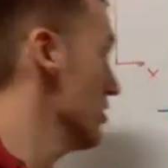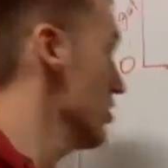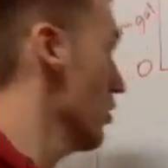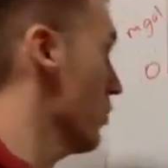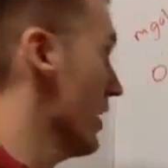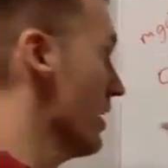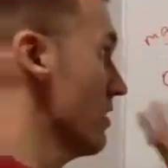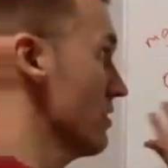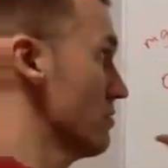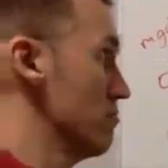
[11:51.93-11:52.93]
So
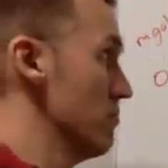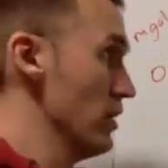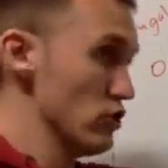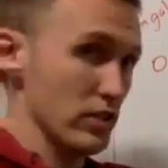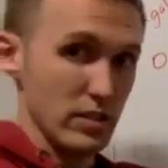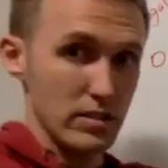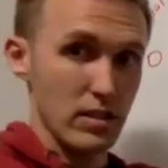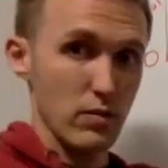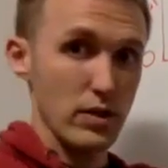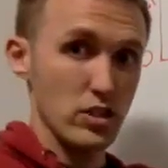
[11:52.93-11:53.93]
we measure the
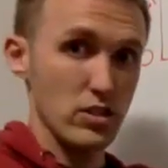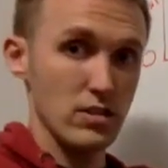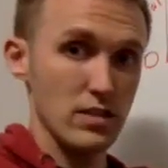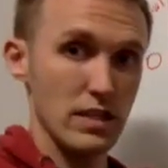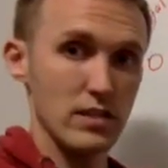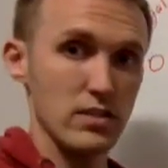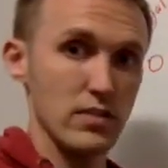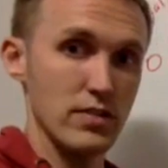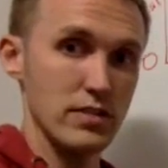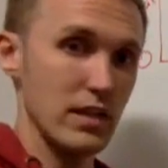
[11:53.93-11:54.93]
acceleration at the
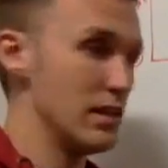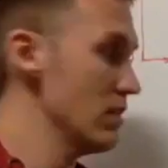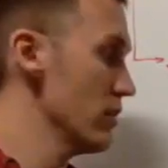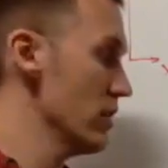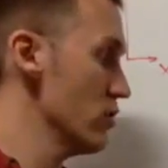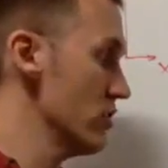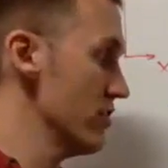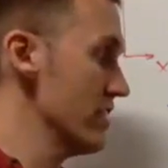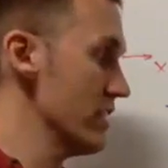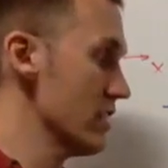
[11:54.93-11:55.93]
surface, and then we use
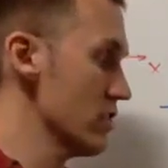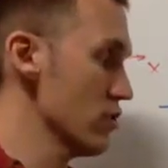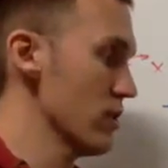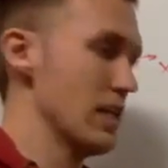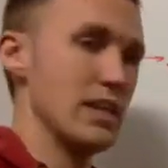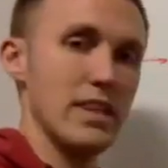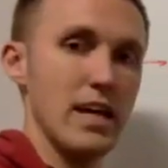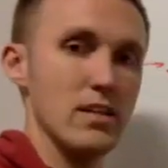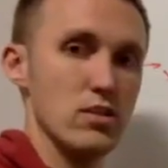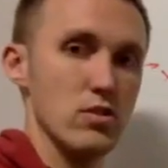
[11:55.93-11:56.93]
physics to relate
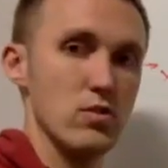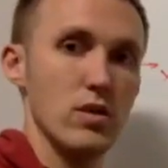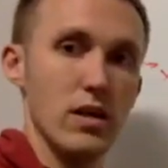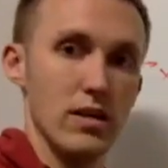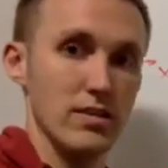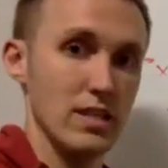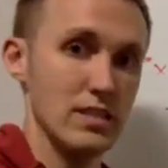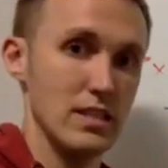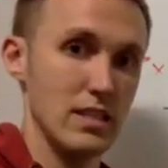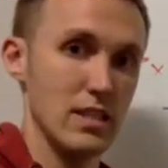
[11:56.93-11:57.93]
that to
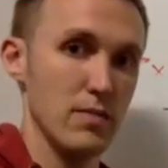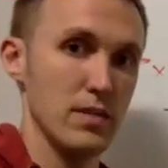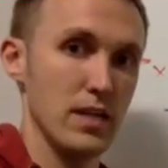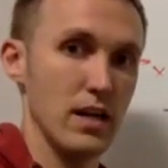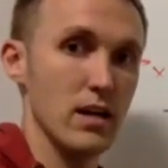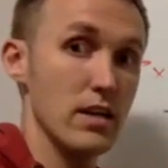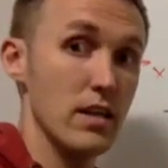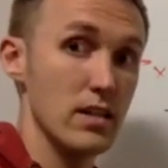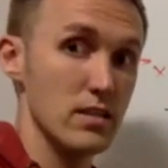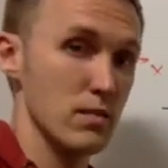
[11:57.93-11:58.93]
density anomaly
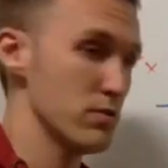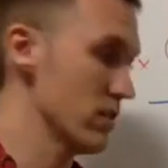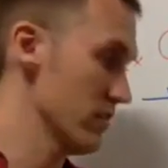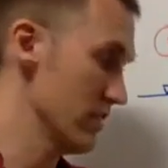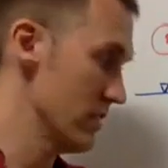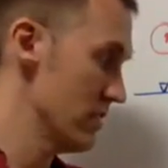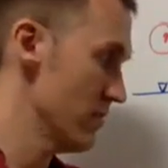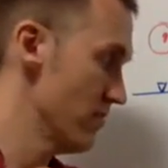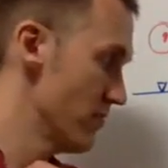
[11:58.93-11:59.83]
in the subsurface.